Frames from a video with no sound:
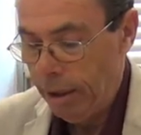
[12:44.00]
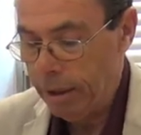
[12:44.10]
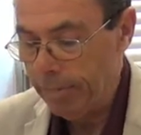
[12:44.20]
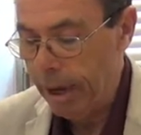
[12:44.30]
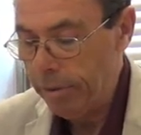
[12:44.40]

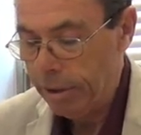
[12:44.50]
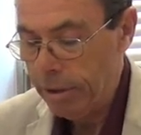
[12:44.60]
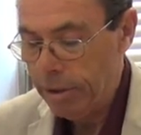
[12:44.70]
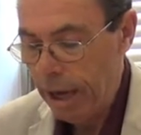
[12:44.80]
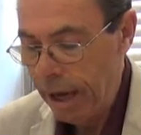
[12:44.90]
It's about the
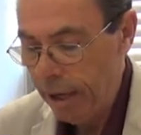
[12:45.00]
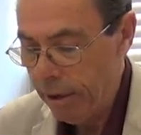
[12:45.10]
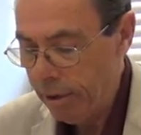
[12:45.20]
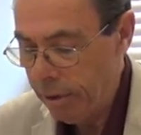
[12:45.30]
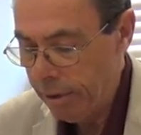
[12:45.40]

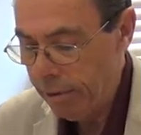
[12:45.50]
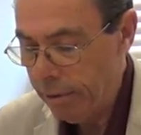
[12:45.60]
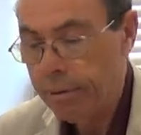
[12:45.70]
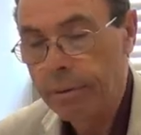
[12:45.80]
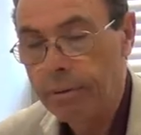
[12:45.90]
desire,
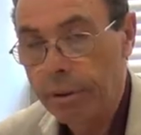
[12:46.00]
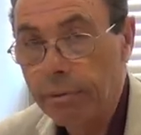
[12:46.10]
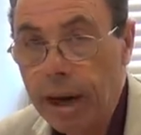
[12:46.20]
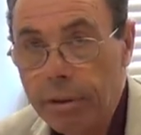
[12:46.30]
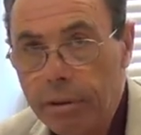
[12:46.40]

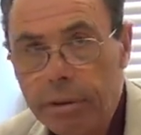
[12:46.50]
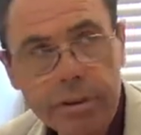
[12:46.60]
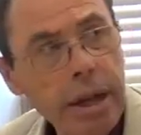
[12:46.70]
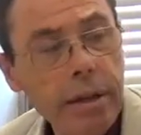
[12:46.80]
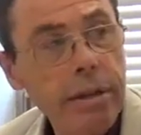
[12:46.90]
or rather you
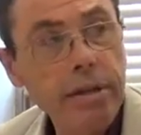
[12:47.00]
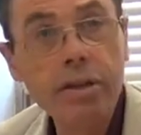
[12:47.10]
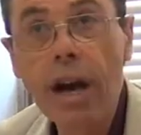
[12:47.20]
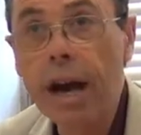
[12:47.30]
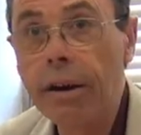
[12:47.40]
could say the
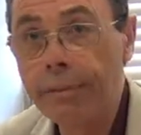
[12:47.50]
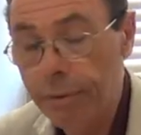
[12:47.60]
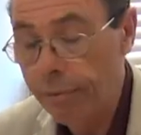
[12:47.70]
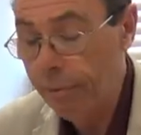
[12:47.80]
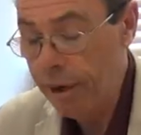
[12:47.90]
desire
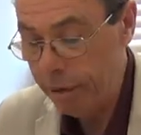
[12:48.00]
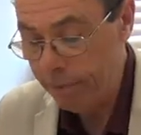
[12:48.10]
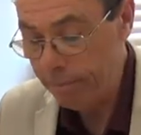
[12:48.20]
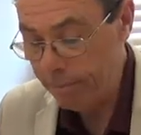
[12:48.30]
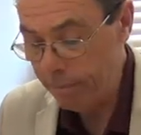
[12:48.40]
for
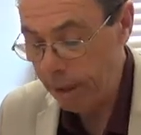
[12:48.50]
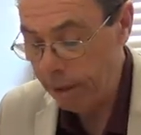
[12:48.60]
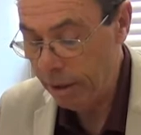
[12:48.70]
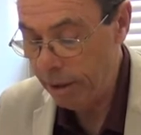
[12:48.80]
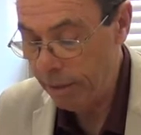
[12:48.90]
freedom
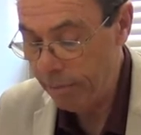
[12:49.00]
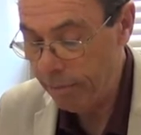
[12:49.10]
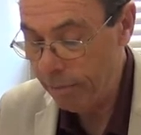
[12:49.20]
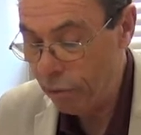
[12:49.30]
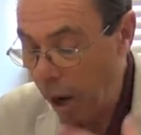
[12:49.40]

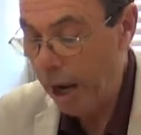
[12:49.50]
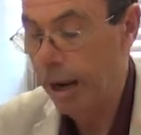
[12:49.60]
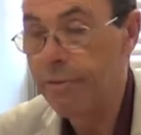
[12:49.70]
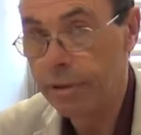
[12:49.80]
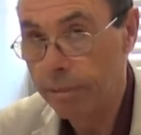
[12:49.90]

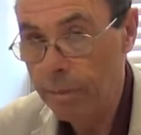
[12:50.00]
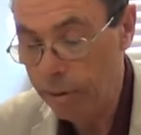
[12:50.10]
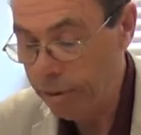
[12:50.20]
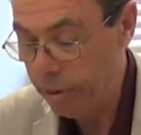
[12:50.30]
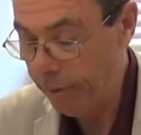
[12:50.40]
drives the
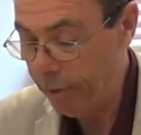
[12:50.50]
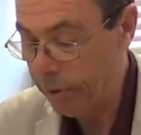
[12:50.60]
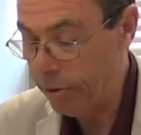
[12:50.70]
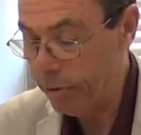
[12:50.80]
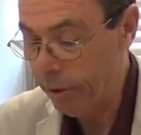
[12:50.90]
motion of
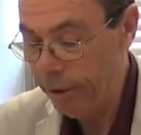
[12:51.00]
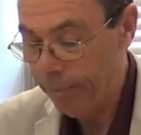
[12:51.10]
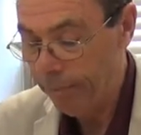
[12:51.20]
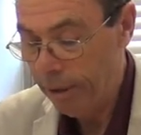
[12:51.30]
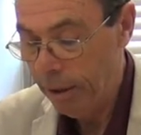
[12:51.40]
history.
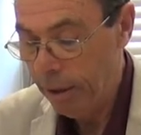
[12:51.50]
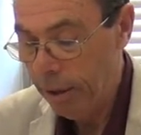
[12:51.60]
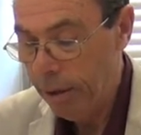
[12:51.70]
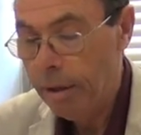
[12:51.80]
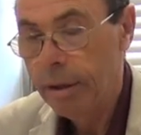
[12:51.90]

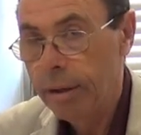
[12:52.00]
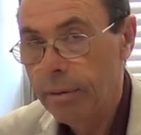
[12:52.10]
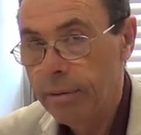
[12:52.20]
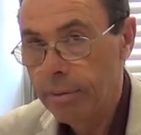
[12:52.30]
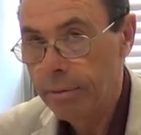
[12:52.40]

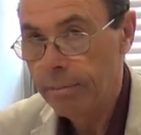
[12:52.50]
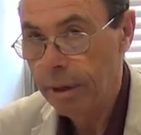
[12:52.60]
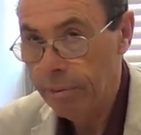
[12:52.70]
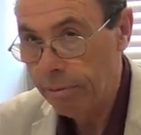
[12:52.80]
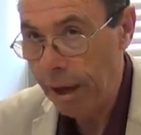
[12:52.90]

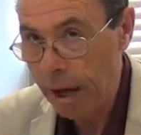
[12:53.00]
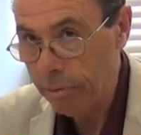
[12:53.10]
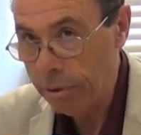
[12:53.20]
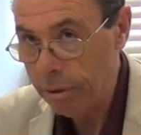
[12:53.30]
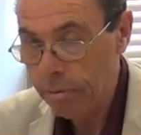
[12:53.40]
But
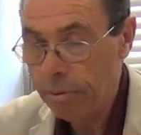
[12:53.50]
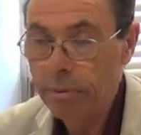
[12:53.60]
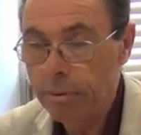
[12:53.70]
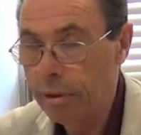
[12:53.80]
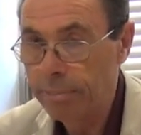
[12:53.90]
throughout
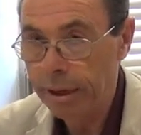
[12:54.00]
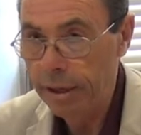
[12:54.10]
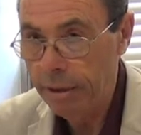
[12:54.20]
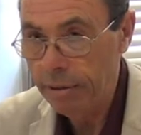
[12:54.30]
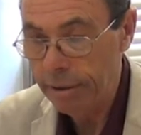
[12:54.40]
the
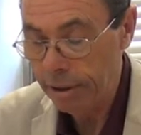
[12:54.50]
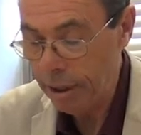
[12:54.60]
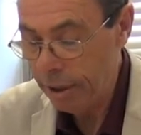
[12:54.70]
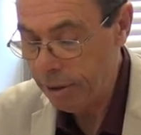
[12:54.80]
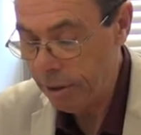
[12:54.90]
play
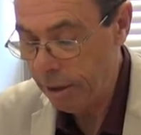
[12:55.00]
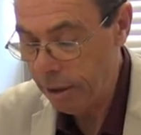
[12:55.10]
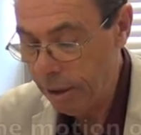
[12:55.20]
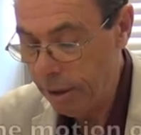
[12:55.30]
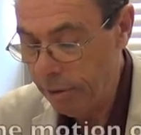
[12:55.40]
suggests
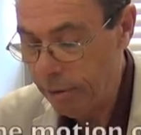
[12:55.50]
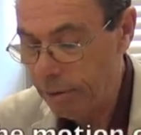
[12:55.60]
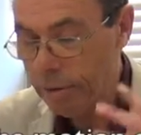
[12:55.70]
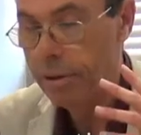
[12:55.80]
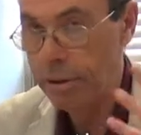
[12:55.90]

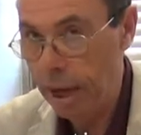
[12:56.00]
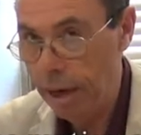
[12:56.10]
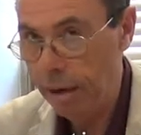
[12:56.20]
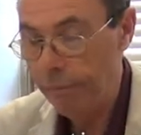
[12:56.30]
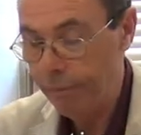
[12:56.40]
this
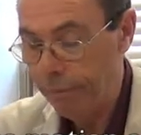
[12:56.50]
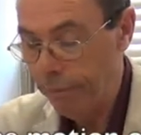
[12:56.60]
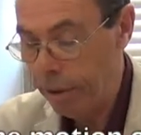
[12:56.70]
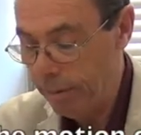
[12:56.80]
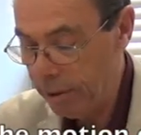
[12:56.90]
desire for
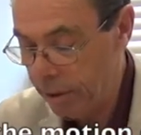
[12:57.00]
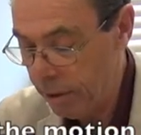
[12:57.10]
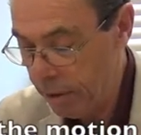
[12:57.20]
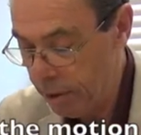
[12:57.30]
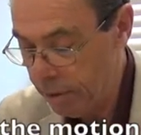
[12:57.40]
freedom
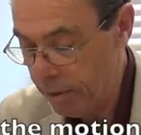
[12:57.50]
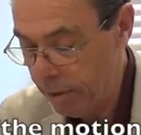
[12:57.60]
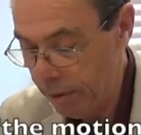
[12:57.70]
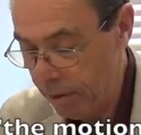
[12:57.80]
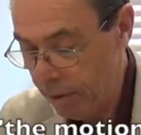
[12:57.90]
is